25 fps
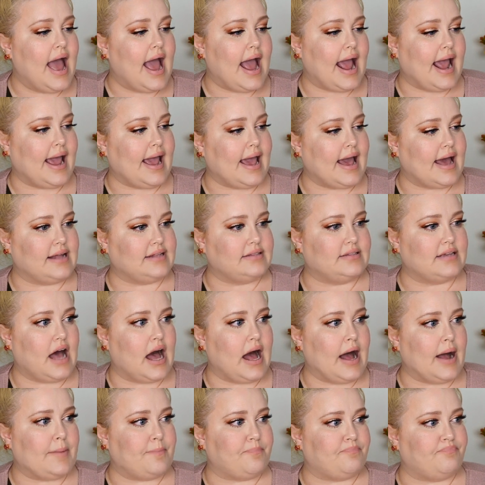and
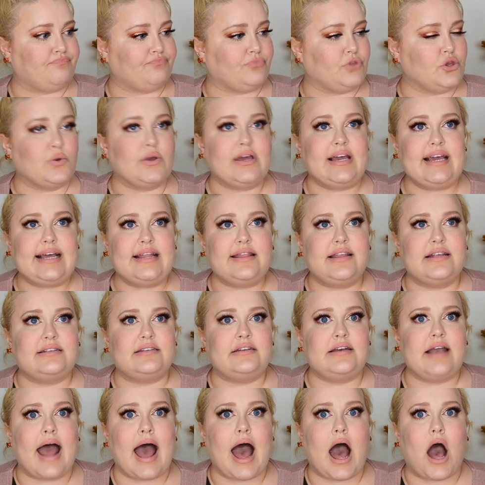um, you can get this
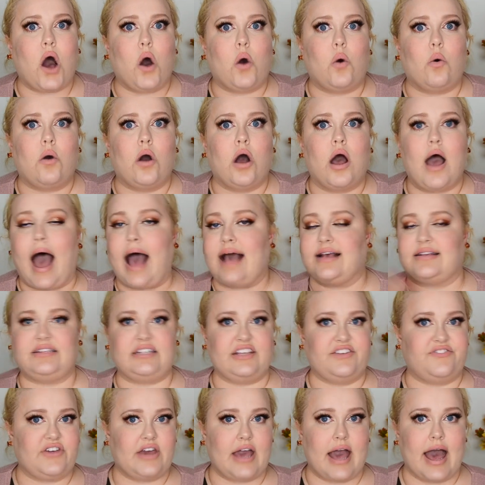now at
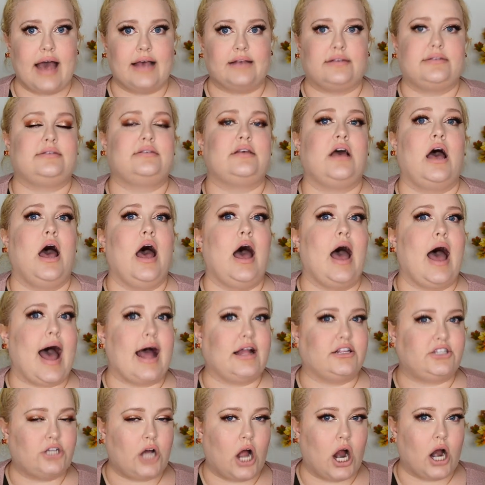CVS
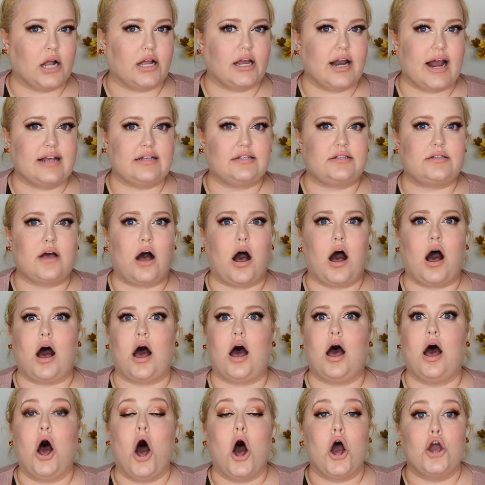at Target I
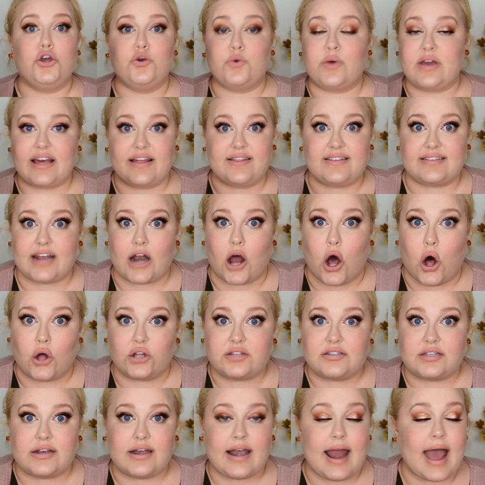saw you can get this at
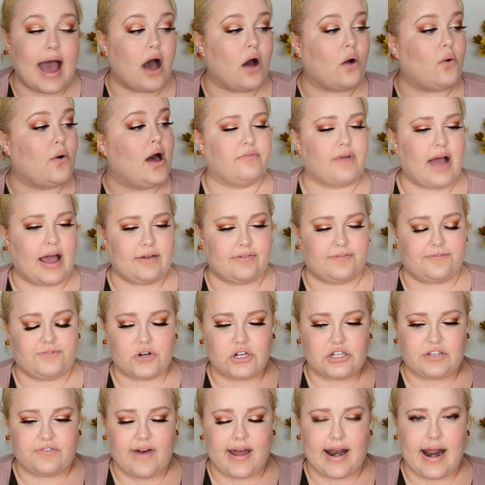Ulta now I
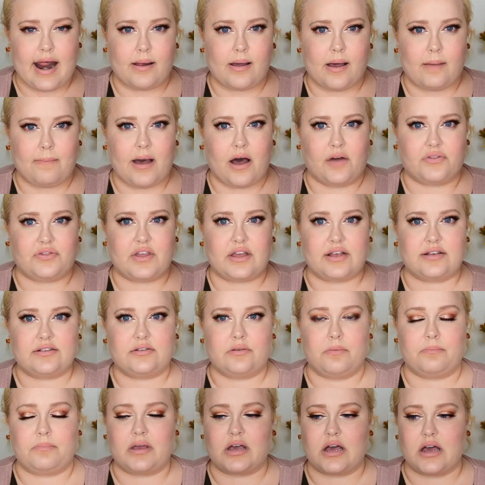first found out about
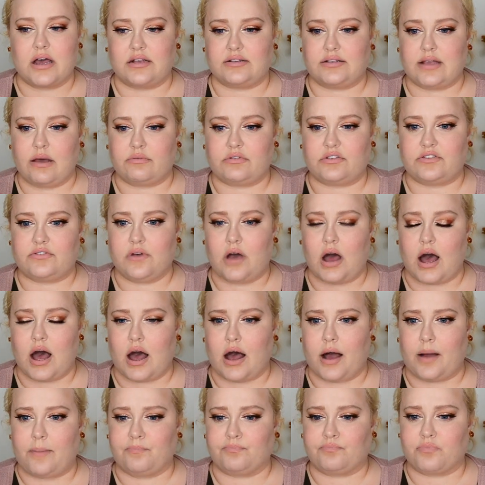this because I was
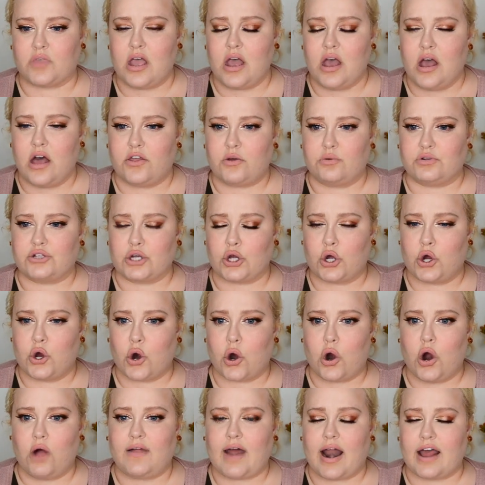um, there was a
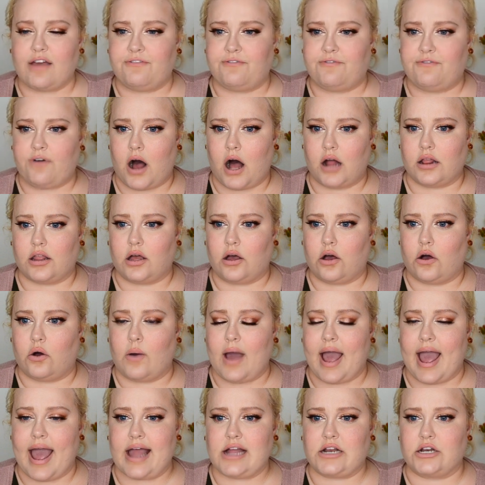girl that I follow
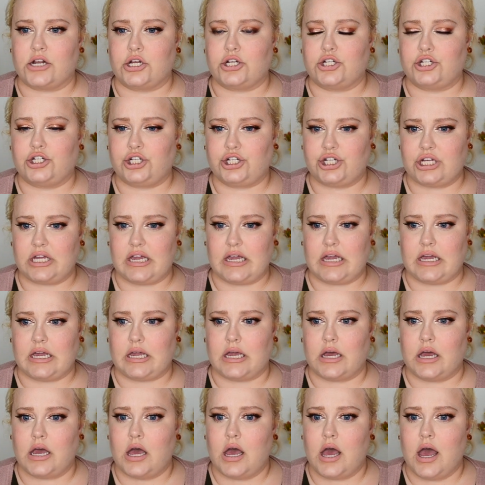and
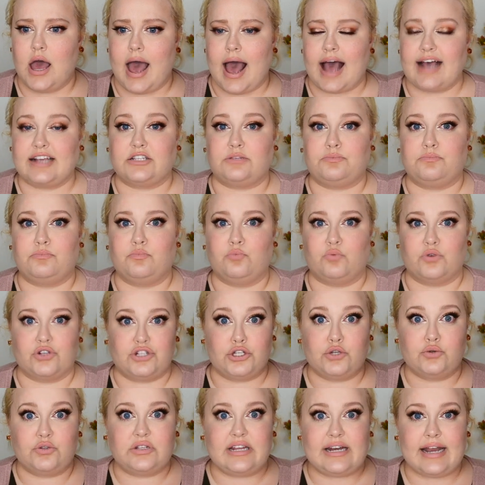she has was
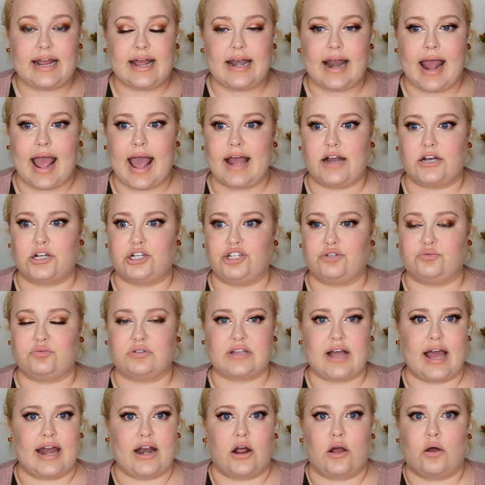using it and she was
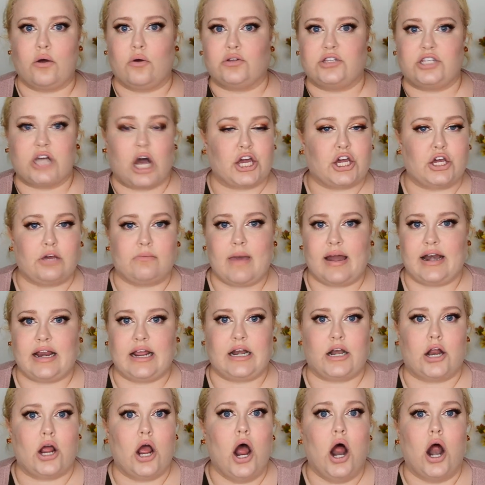kind of
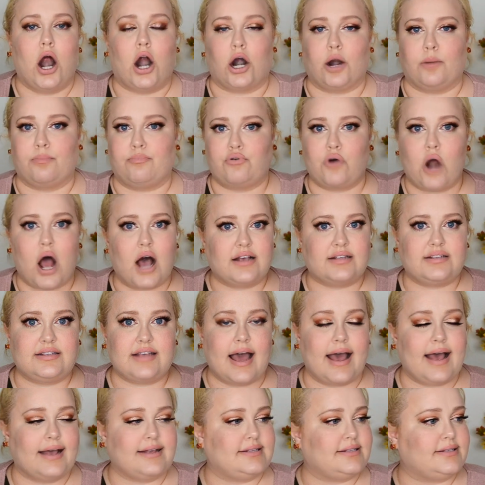documenting her
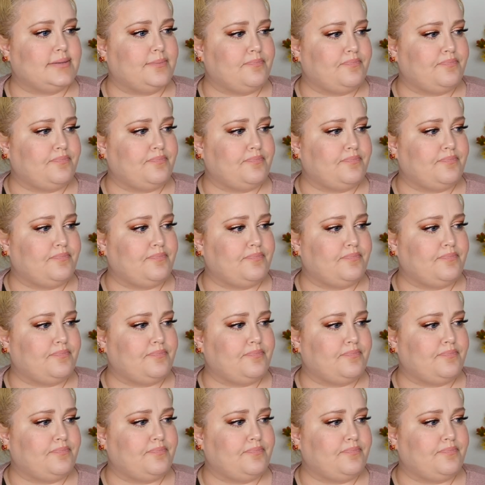process